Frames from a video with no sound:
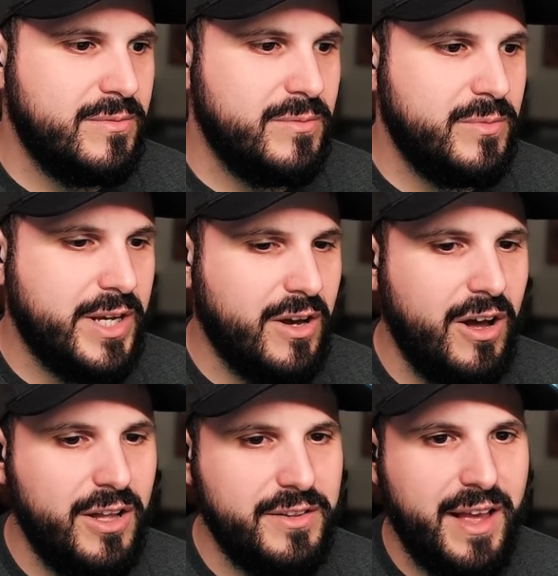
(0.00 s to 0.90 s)
We
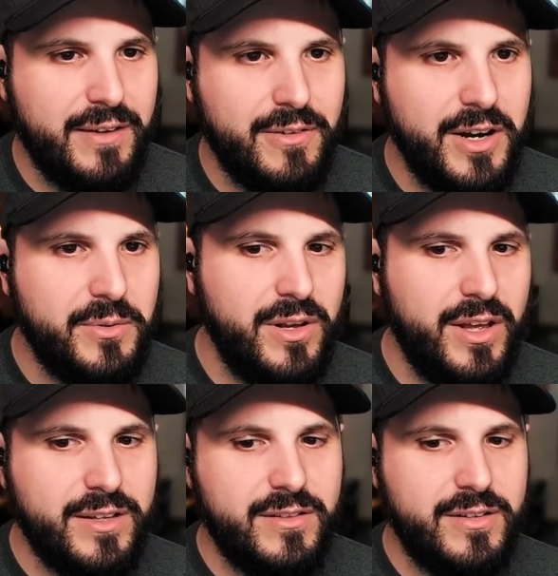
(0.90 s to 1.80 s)
called that, right? We're
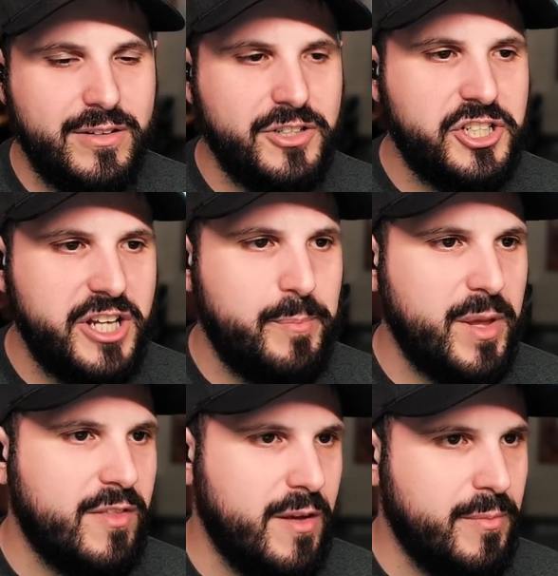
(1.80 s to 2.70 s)
like, they're
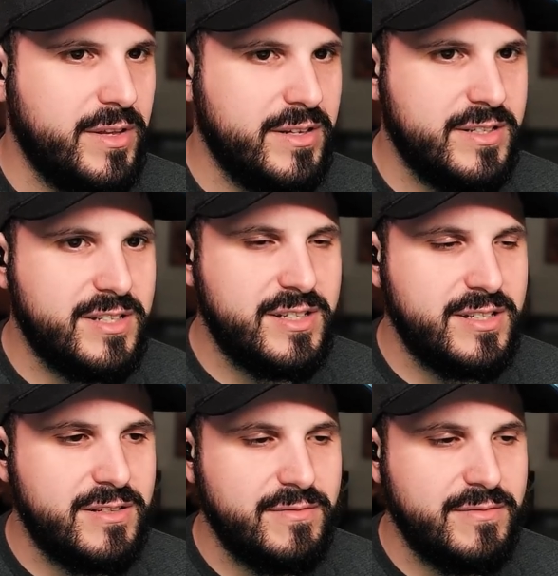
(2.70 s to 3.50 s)
shipping them, and it's...